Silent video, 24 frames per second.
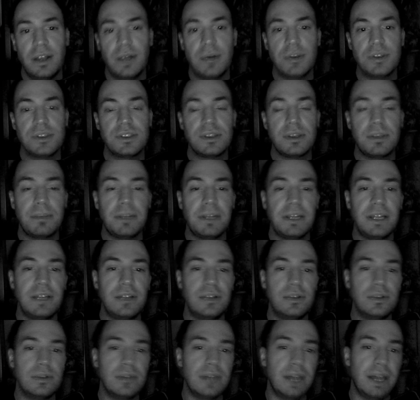somebody
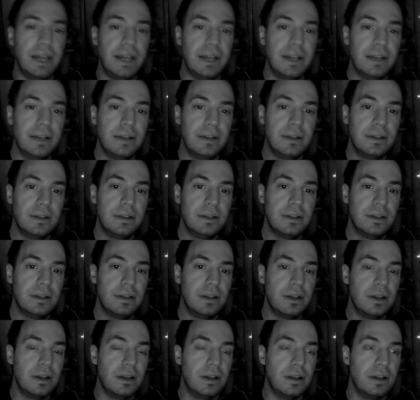to like,
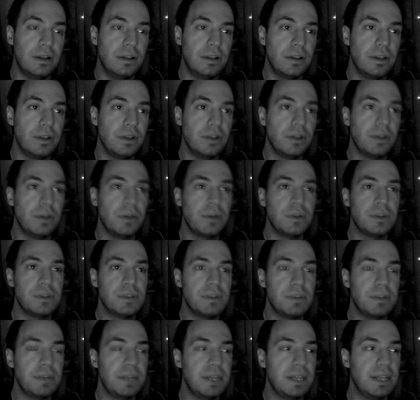they want
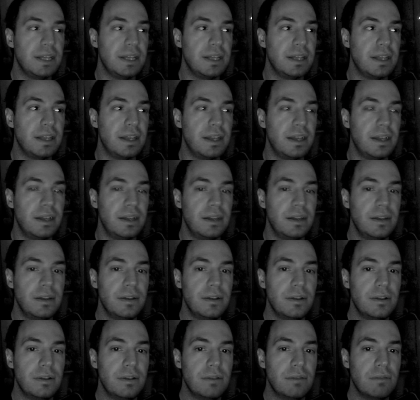somebody that they
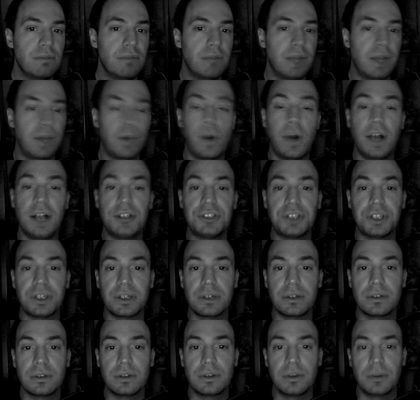like
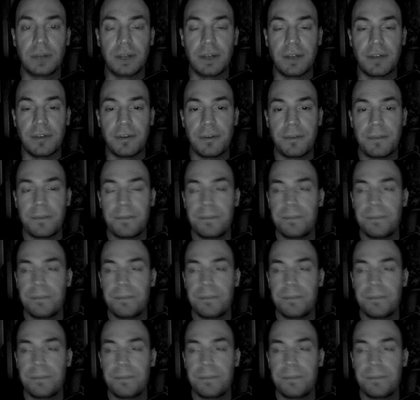watching or whatever.